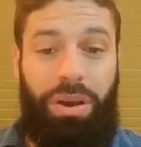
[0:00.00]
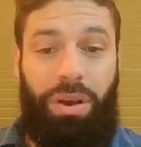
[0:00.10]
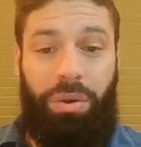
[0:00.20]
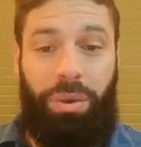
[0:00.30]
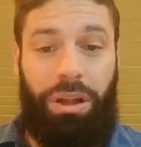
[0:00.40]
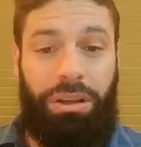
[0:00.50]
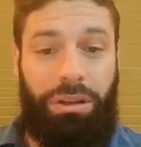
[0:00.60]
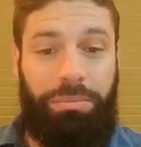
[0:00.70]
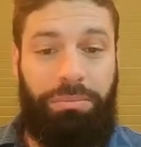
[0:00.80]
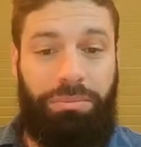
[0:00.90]

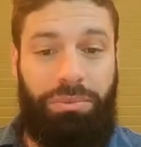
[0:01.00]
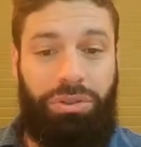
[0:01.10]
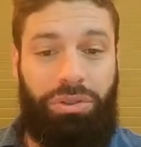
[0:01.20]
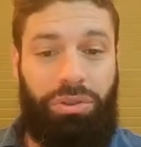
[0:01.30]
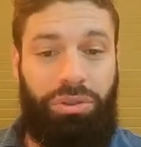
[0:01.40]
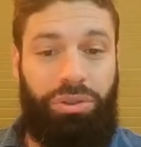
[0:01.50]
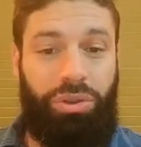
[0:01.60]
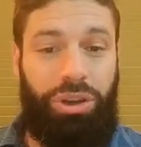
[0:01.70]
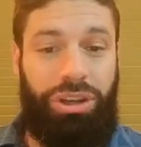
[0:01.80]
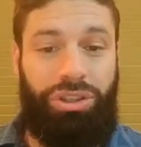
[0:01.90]
Welcome
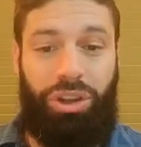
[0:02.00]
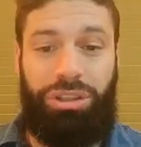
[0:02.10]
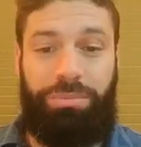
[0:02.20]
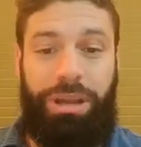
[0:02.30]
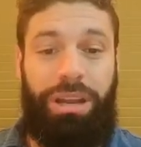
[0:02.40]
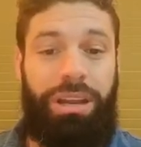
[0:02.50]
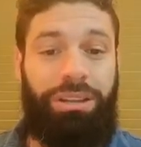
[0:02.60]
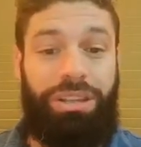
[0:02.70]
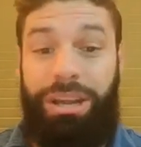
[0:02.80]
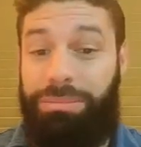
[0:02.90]
Scrultoy, Josh Mendy,
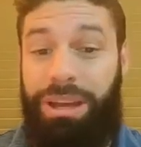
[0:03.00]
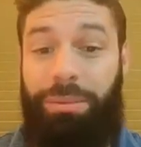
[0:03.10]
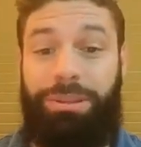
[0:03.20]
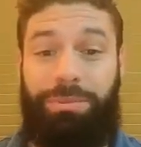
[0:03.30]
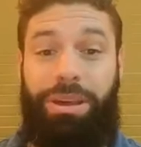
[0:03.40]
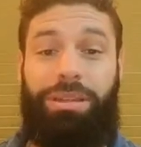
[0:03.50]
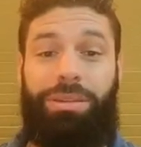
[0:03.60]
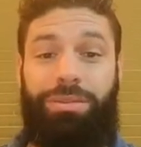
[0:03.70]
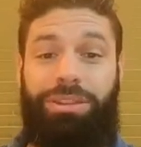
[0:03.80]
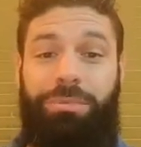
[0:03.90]
James Hammersmith,
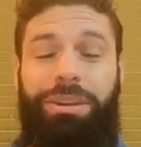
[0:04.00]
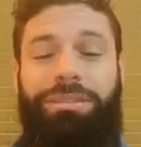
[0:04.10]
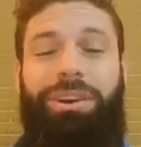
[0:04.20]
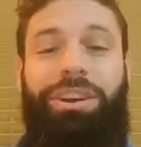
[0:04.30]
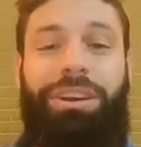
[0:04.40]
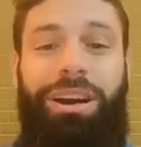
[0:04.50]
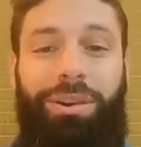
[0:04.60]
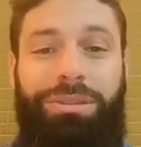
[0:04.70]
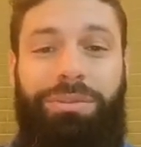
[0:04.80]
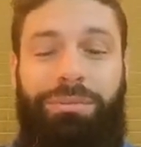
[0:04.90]
Jamie Does Honda.
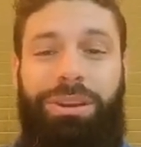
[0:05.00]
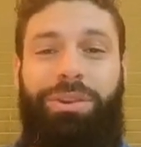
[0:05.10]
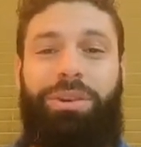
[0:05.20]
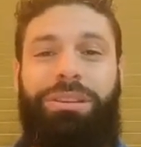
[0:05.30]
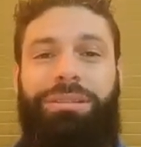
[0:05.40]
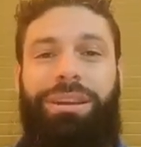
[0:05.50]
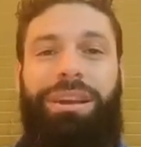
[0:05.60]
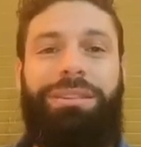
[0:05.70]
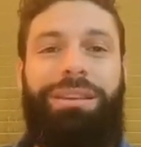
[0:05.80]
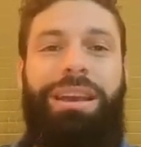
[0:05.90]
How's everybody going
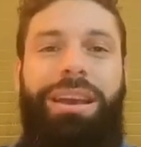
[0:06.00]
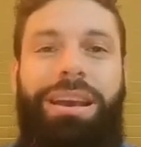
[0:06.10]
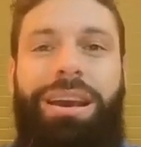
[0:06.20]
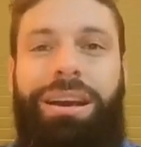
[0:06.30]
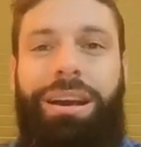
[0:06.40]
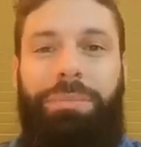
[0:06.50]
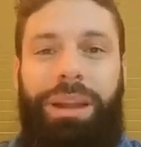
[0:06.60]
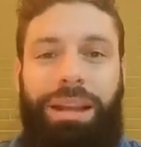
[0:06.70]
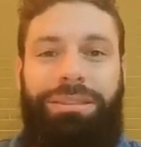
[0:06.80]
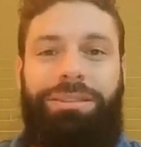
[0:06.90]
tonight? Glad
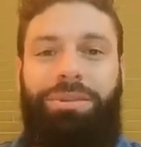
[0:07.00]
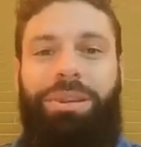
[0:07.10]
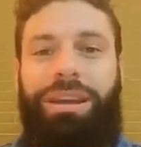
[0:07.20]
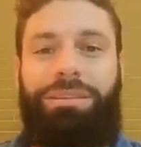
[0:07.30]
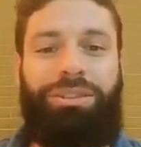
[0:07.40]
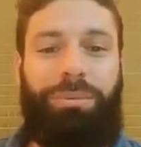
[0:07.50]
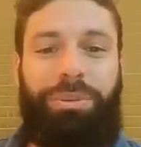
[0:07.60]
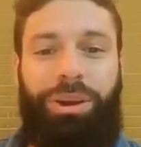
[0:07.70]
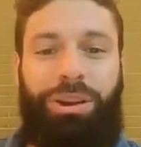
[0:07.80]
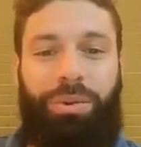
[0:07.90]
to see you guys are jumping
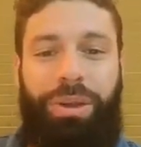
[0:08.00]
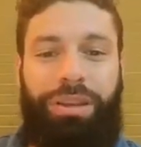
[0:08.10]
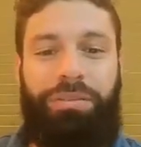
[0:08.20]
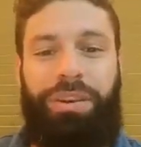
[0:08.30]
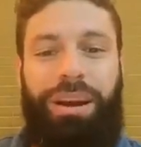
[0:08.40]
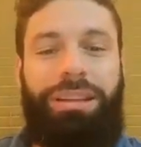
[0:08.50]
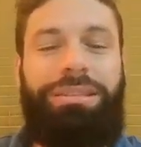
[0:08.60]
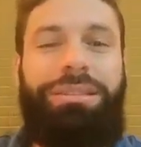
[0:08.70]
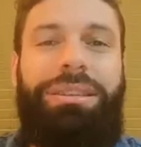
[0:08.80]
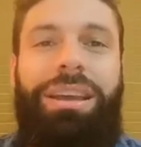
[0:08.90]
on quick fast.